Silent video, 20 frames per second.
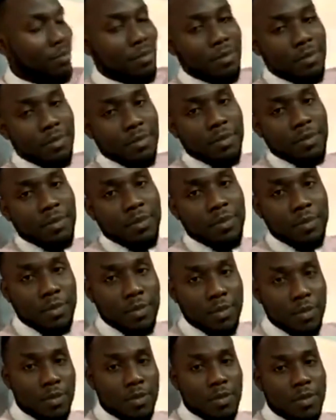you know,
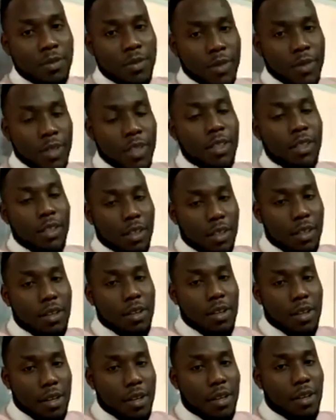Charlie, you and your
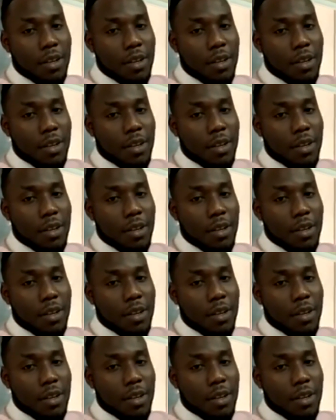swag,